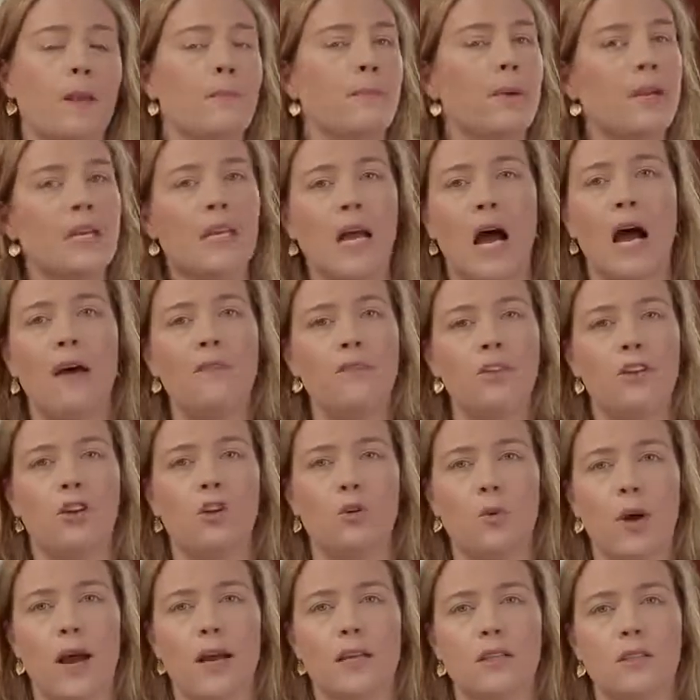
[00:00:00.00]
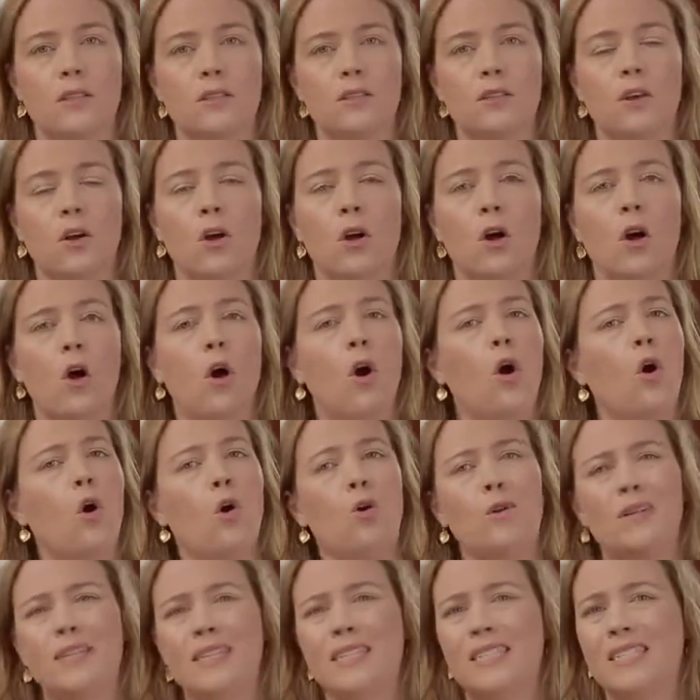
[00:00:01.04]
but not in the U.S.
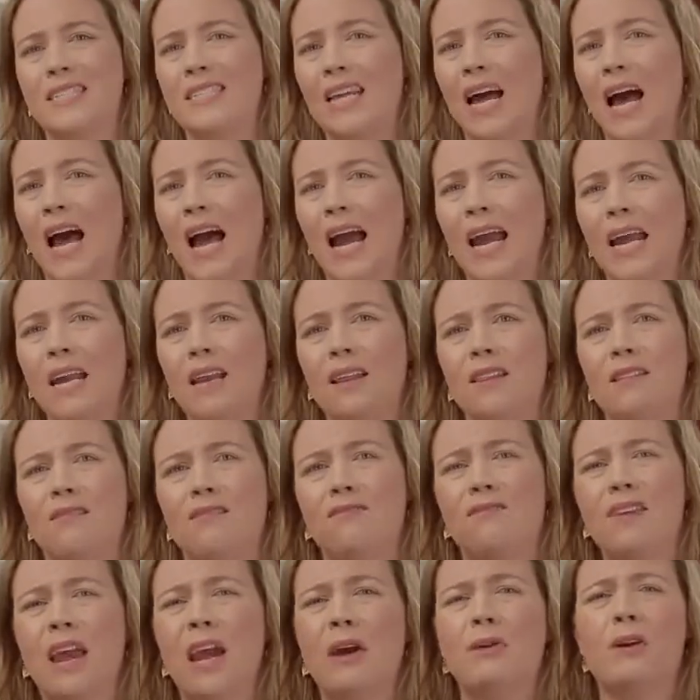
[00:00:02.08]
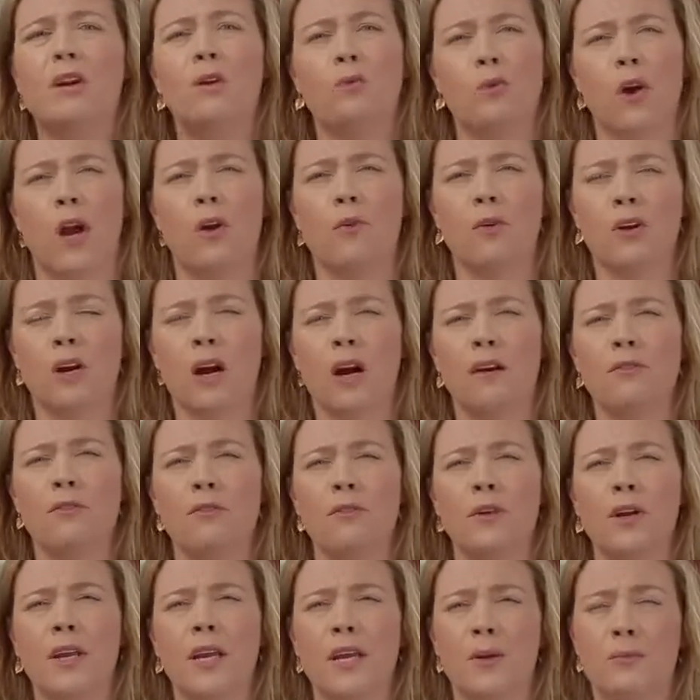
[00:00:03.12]
Holding aside the very rare
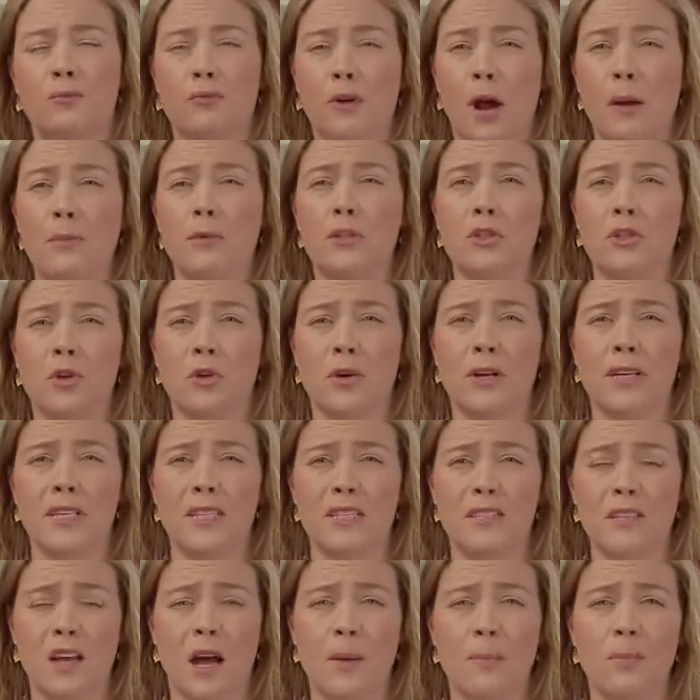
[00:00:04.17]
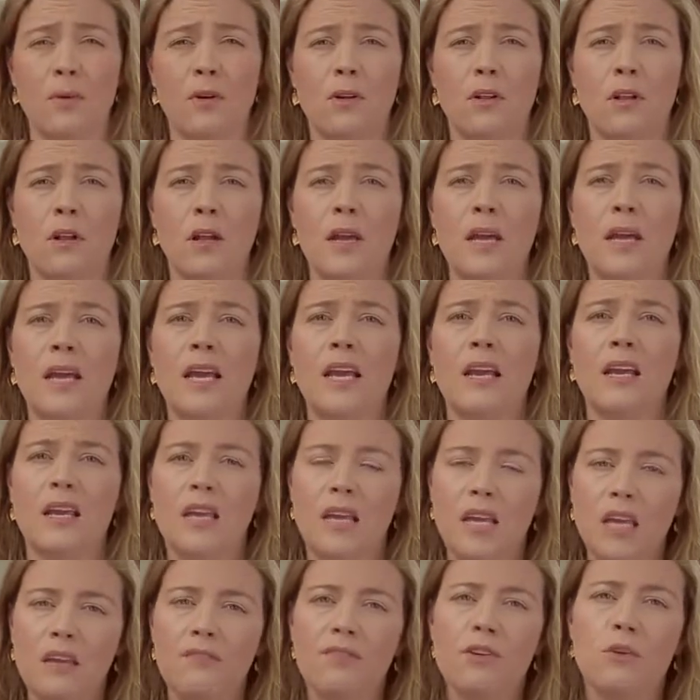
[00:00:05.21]
recovery in promissory estoppel,
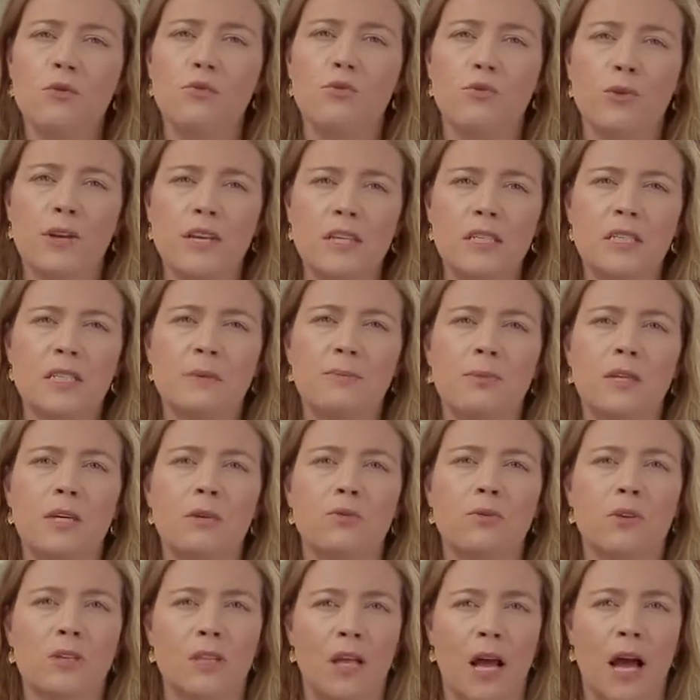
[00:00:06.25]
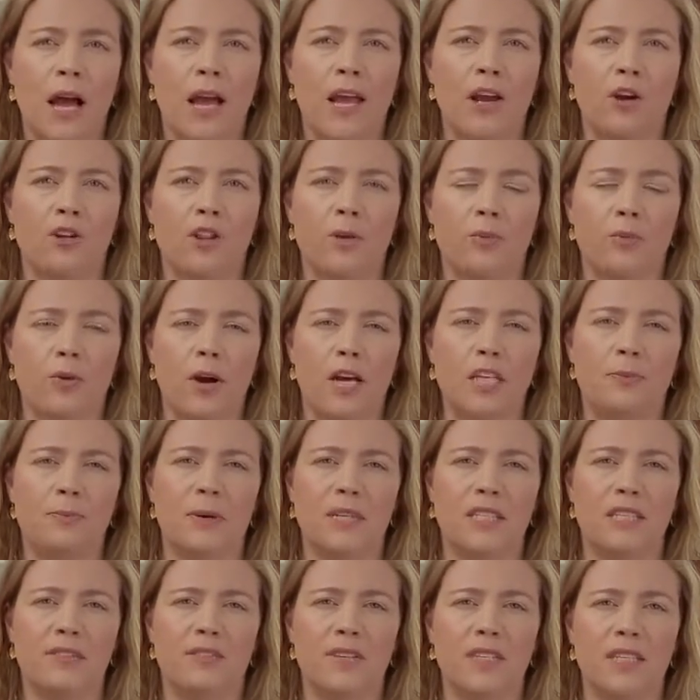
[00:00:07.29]
even reasonably relying on the
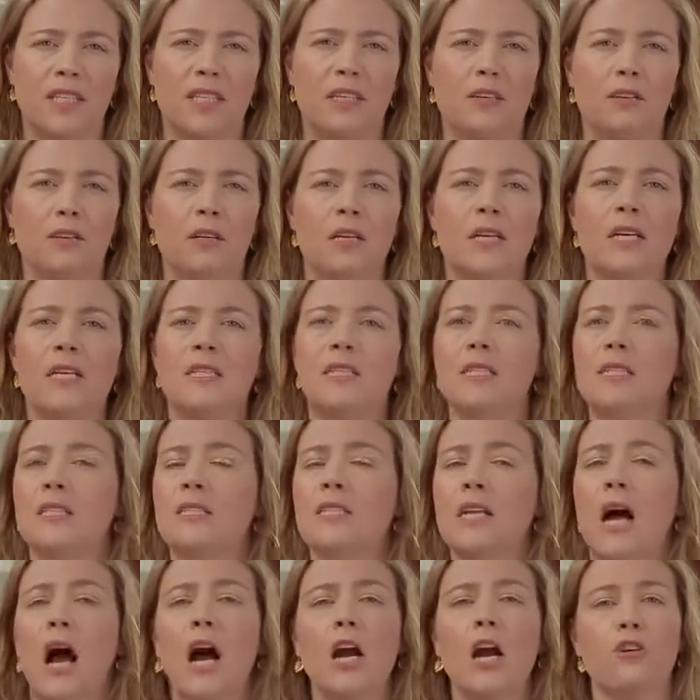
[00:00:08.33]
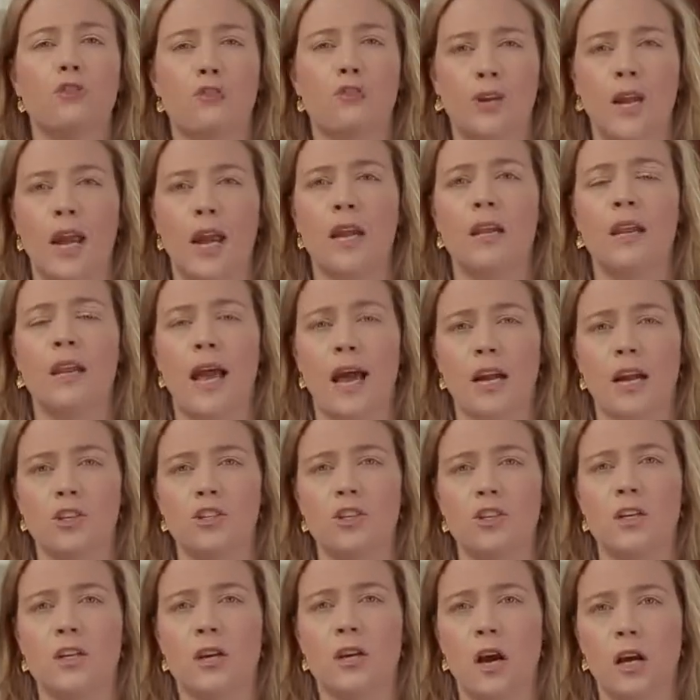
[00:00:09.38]
prospect of a deal does not create an
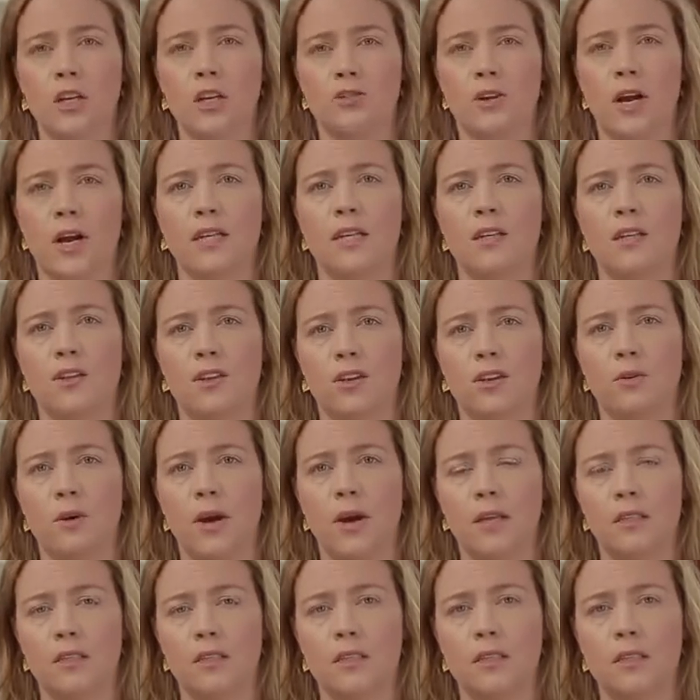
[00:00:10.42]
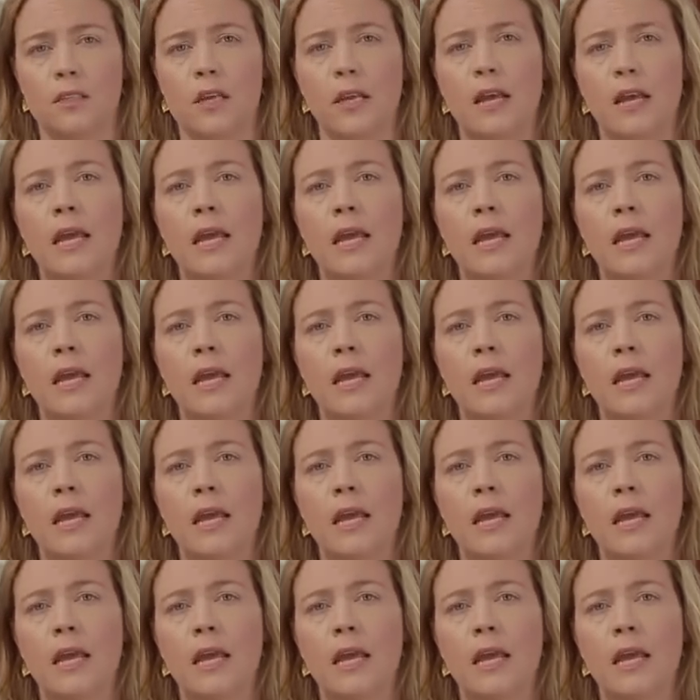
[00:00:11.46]
action in contract in the U.S.